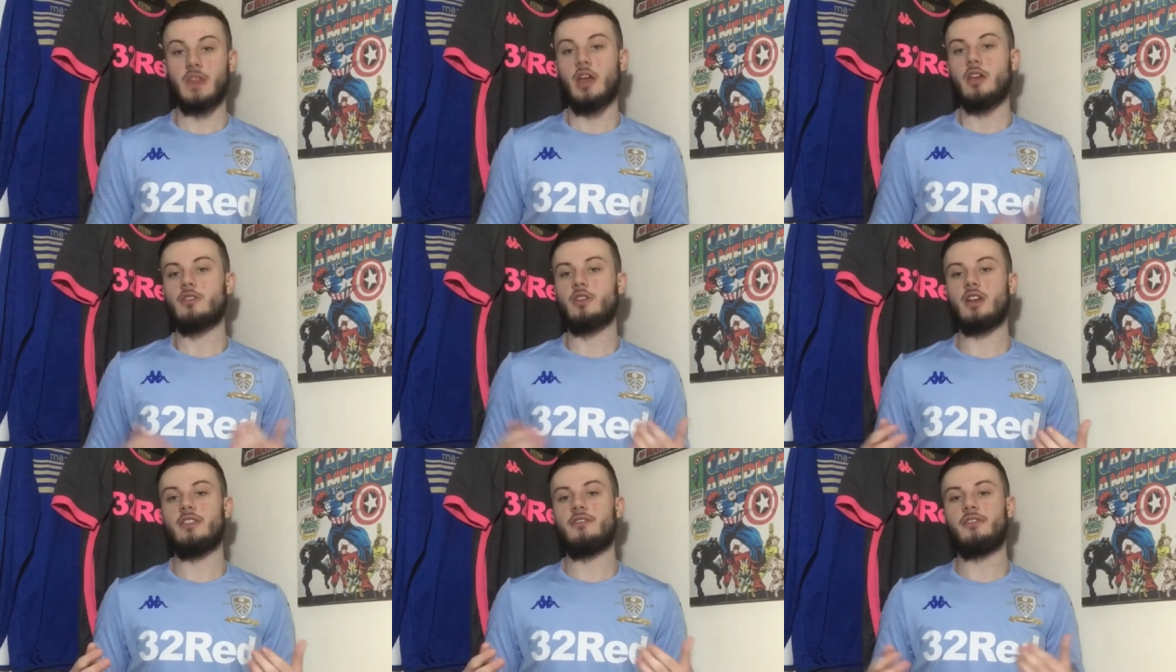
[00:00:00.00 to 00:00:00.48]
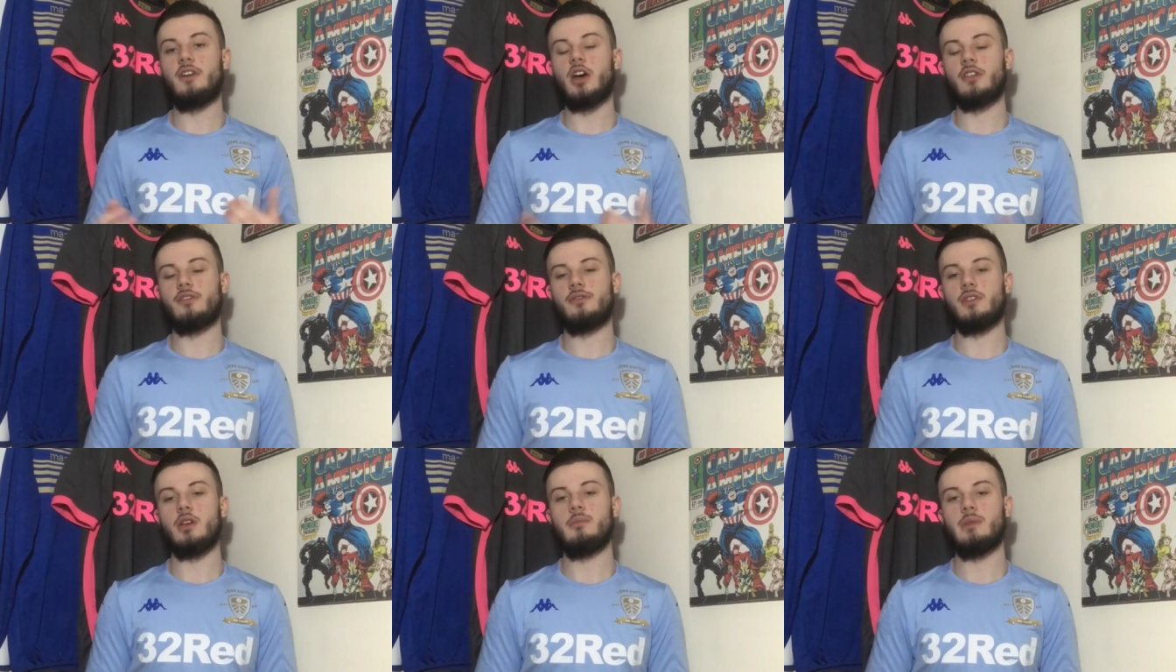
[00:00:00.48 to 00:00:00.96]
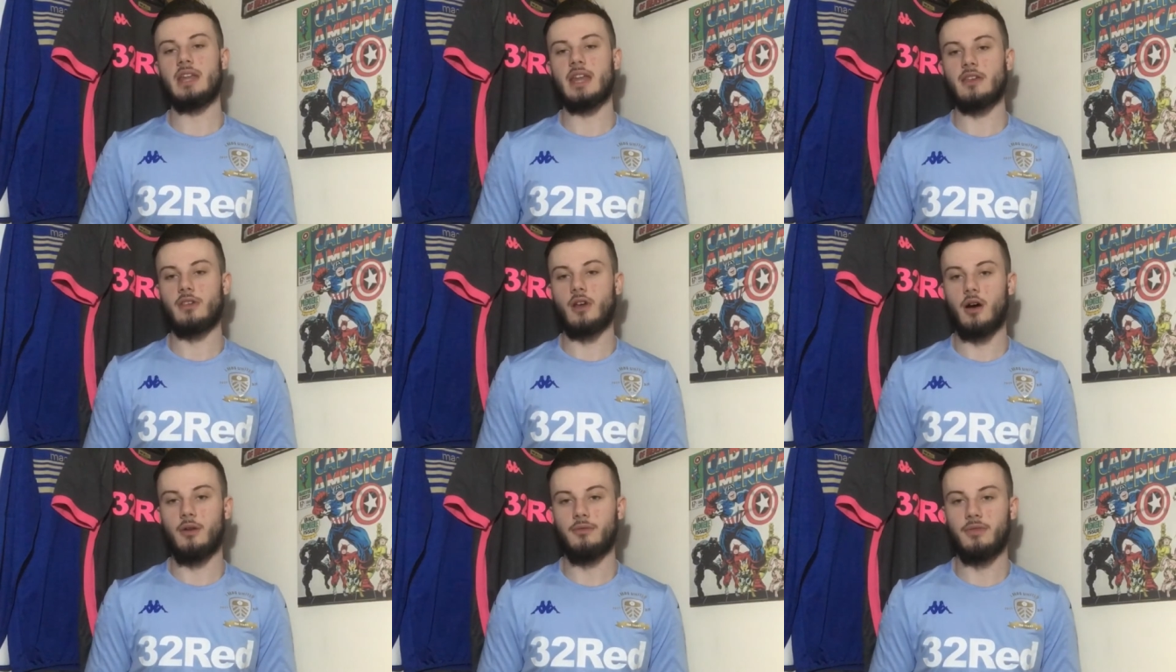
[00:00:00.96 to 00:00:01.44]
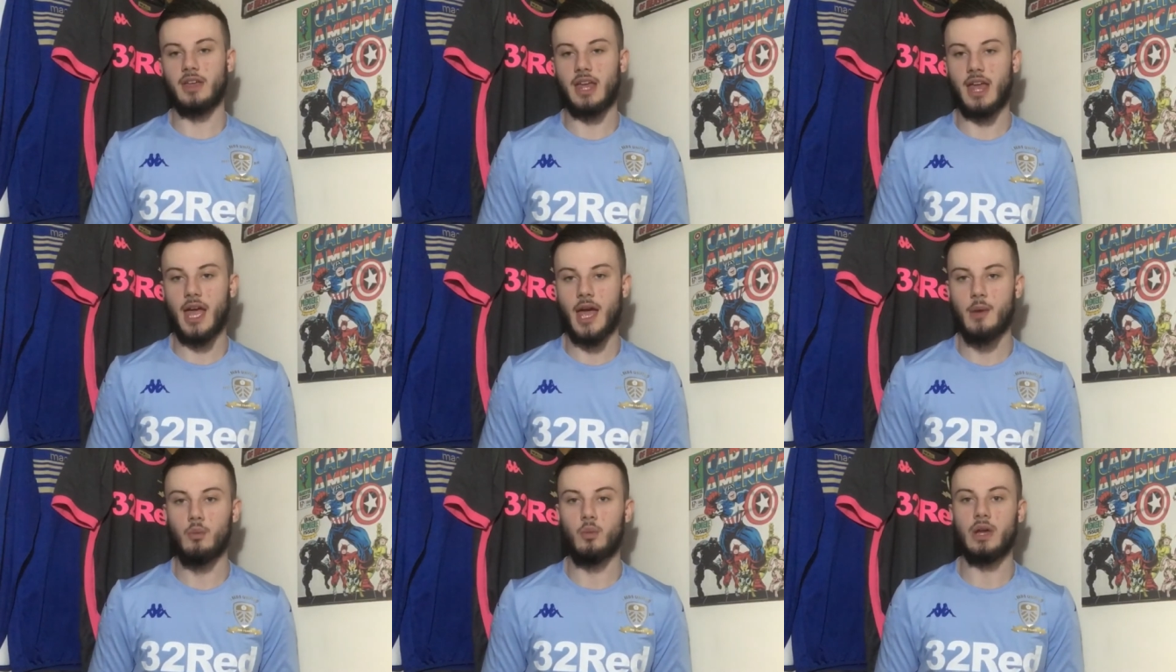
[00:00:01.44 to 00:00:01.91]
So in the first few minutes of the
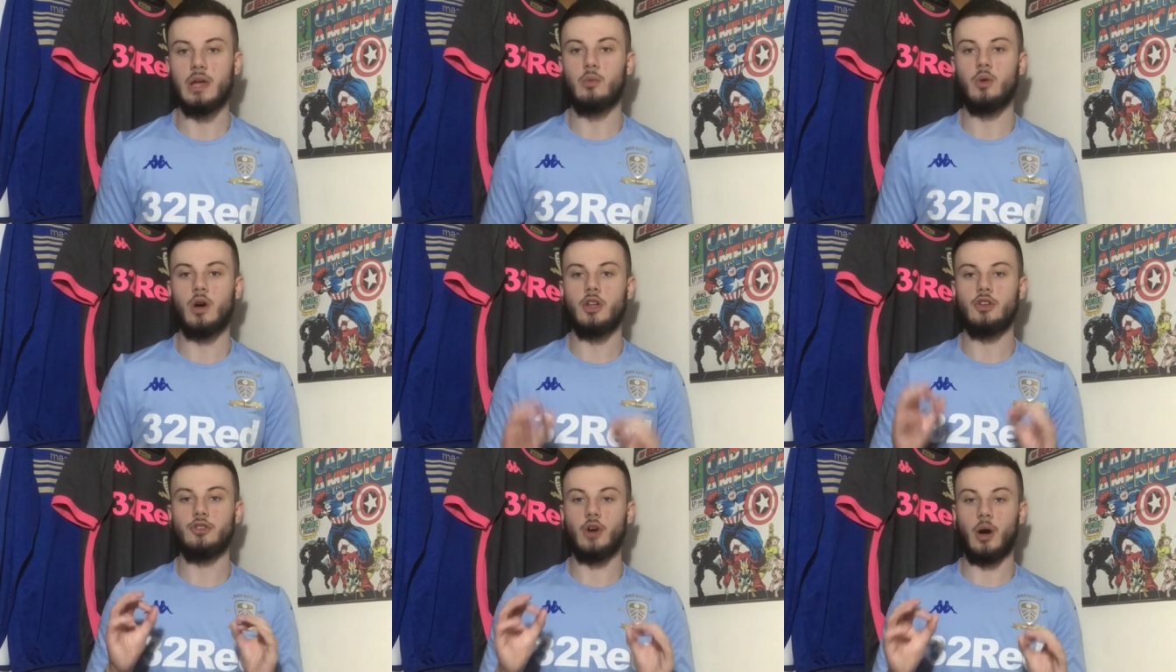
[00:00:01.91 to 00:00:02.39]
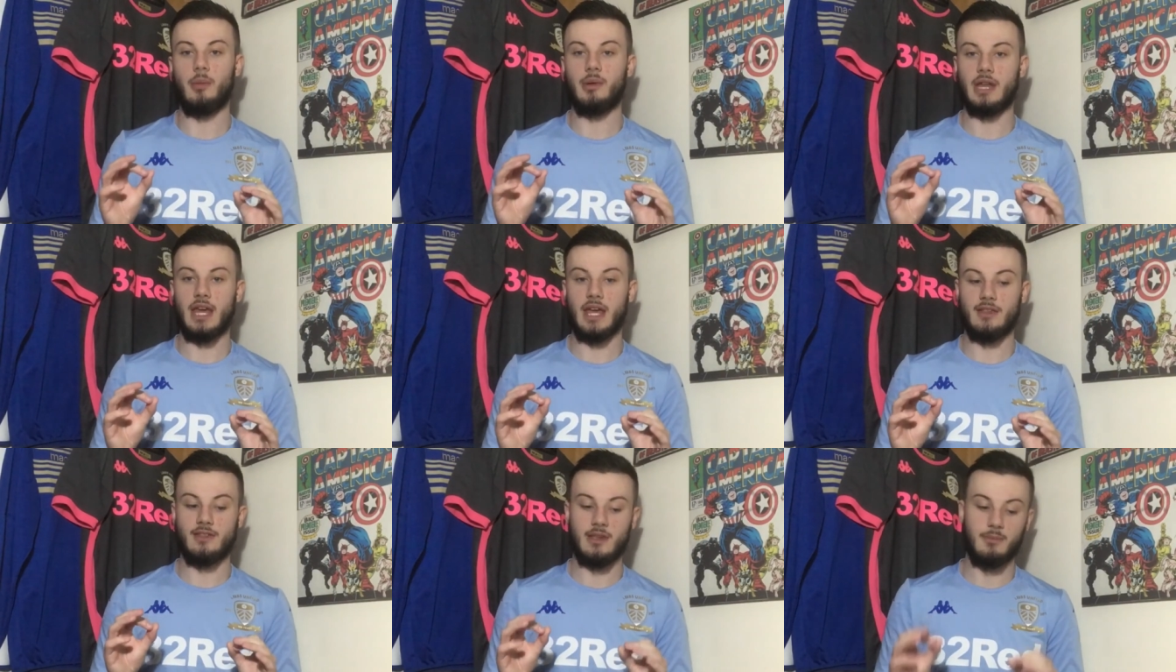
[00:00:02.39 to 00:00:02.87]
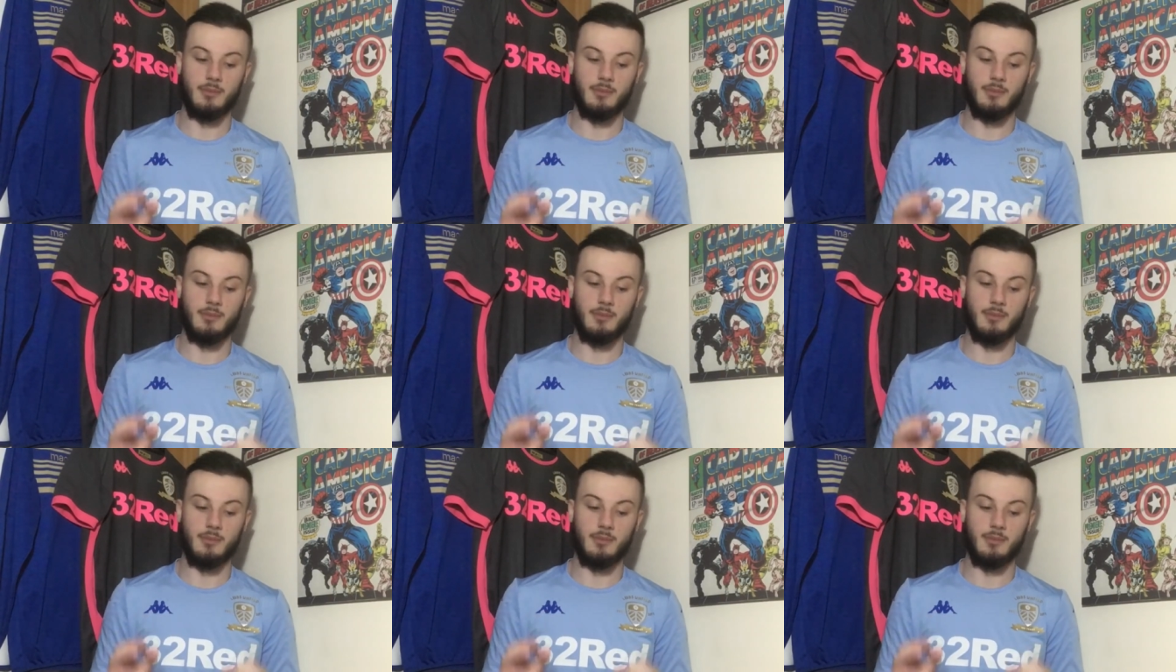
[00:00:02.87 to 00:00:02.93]
game, we were dominating